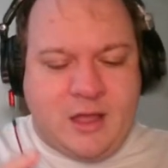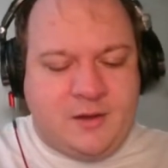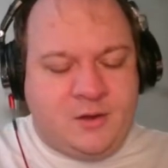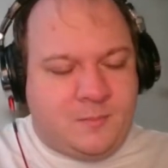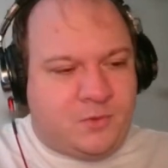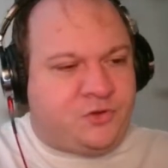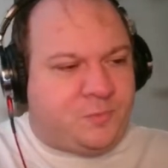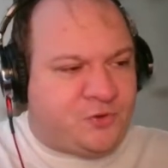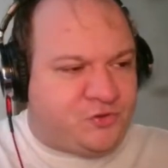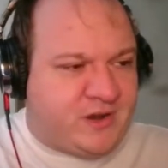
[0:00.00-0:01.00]
On
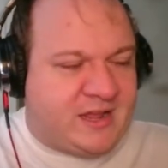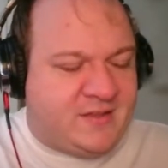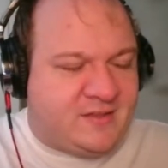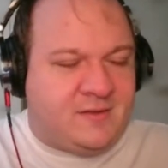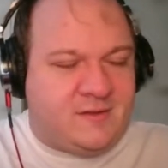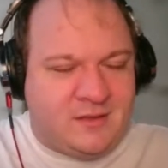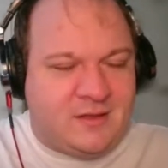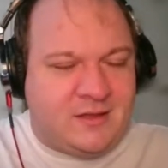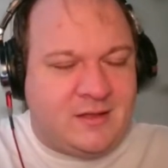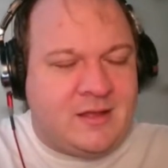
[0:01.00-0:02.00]
multiple trees,
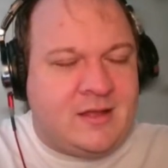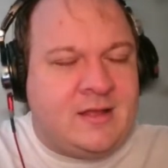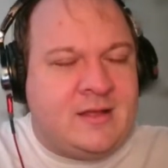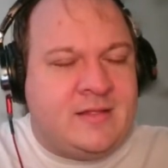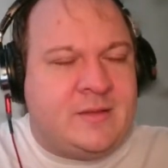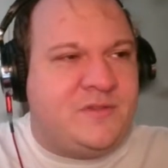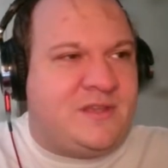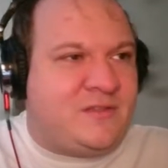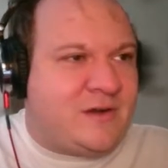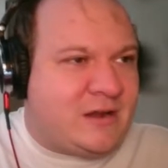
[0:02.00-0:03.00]
it
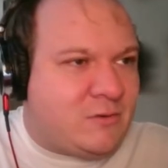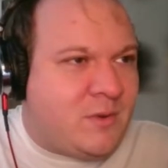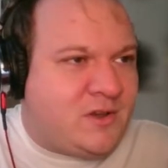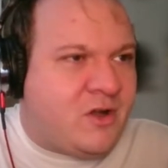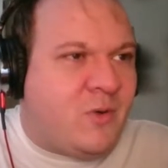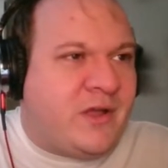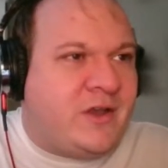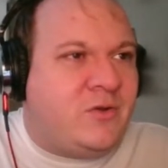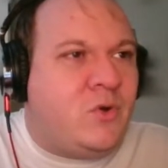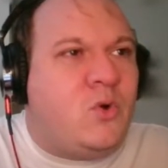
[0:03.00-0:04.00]
was either a
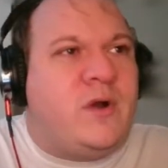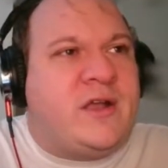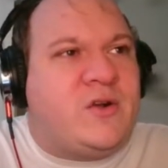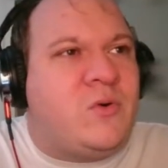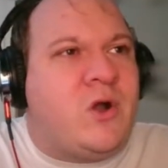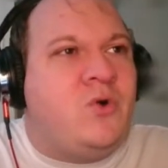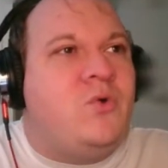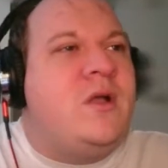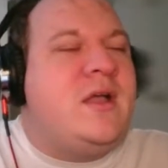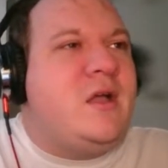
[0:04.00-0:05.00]
Croatoan or a
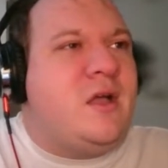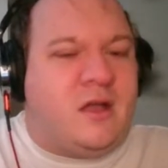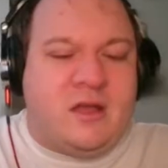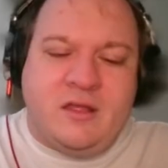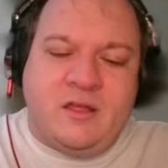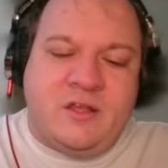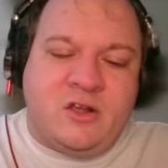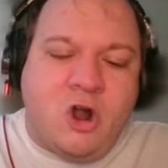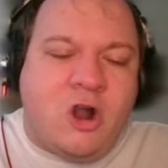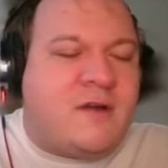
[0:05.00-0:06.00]
crow
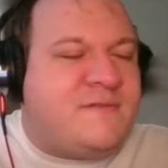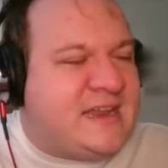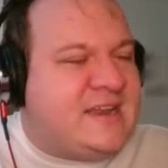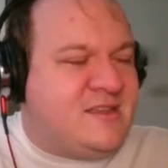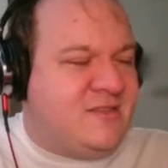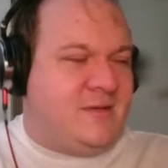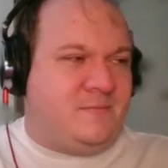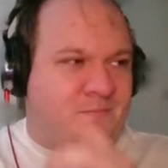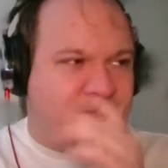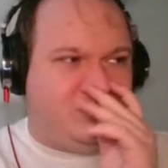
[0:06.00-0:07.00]
carved into them.
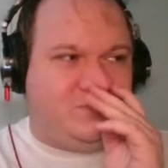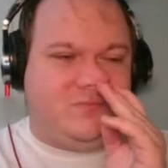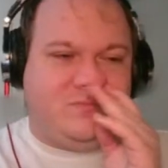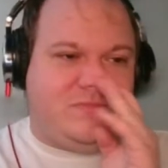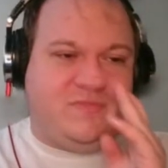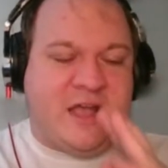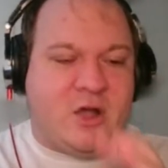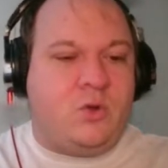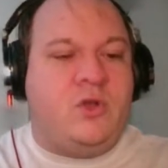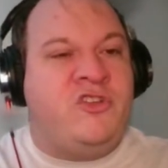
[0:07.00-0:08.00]

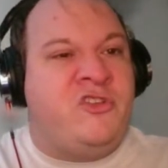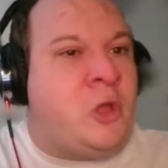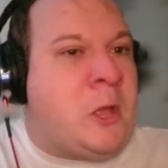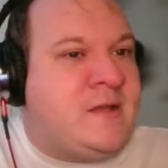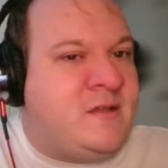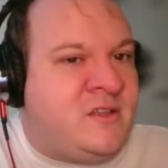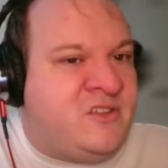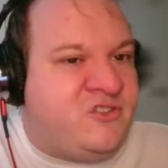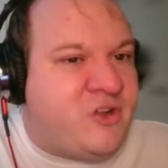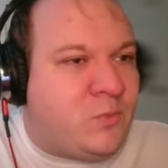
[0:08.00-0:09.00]
Now,
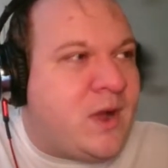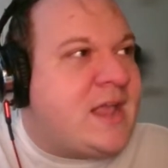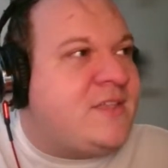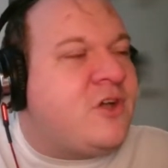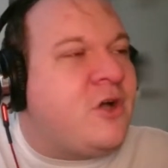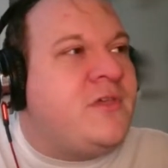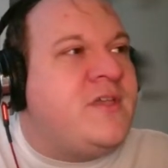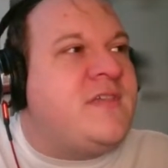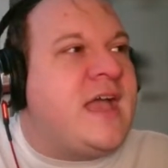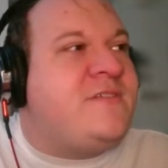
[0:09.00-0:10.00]
John White saw
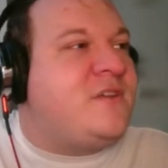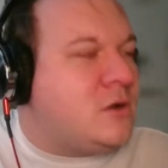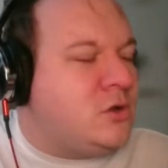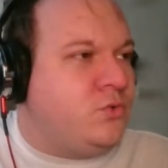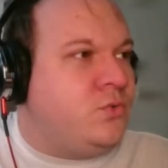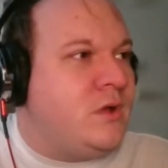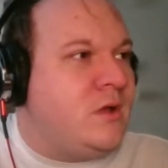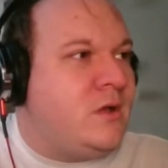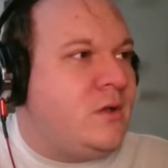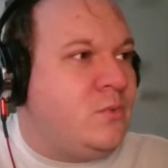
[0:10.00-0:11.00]
this as a clue,
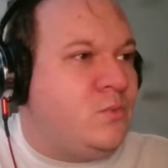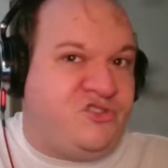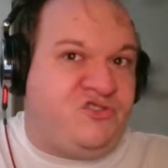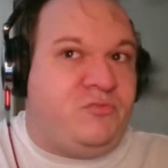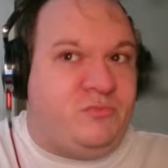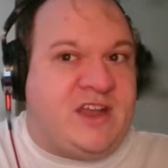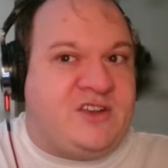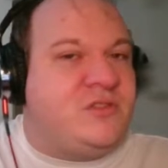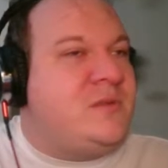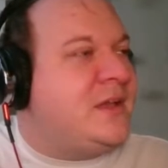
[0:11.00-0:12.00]
which
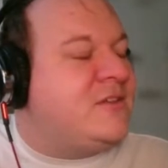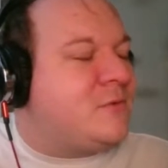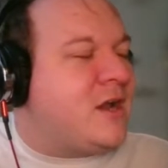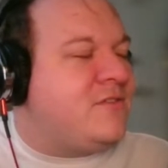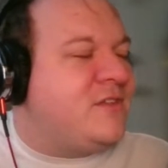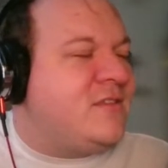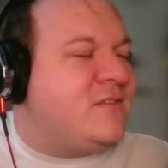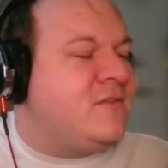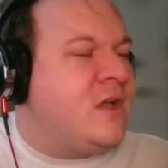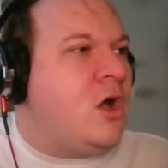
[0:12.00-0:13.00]
naturally makes kind of
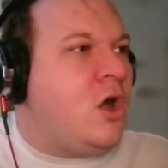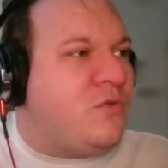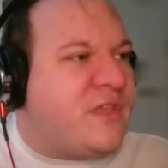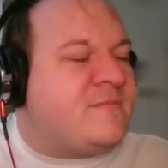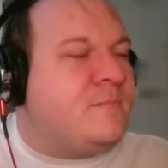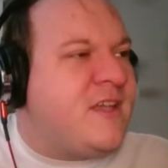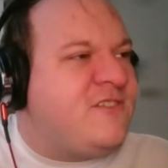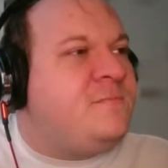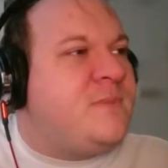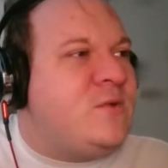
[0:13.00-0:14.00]
sense of, oh, that
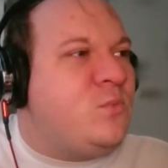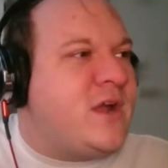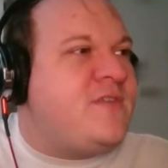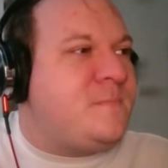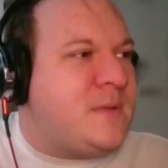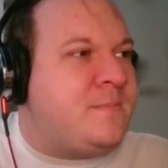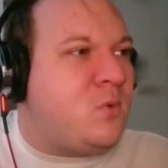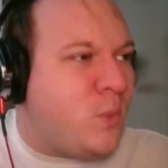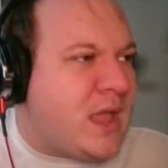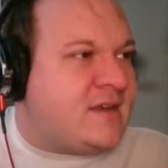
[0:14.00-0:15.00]
must be where the
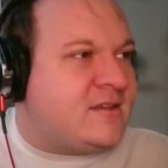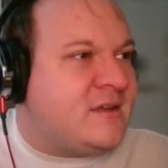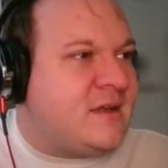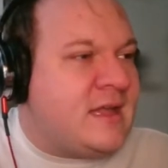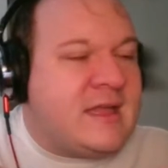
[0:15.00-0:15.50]
people went.